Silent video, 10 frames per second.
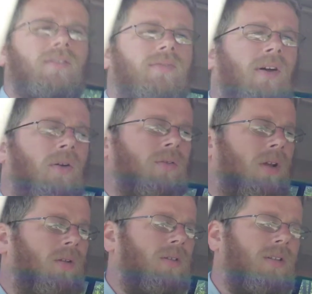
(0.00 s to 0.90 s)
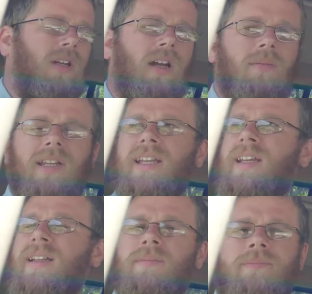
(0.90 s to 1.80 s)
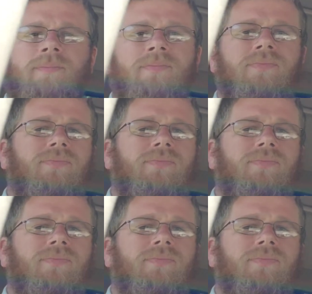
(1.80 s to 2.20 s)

phone holder coming in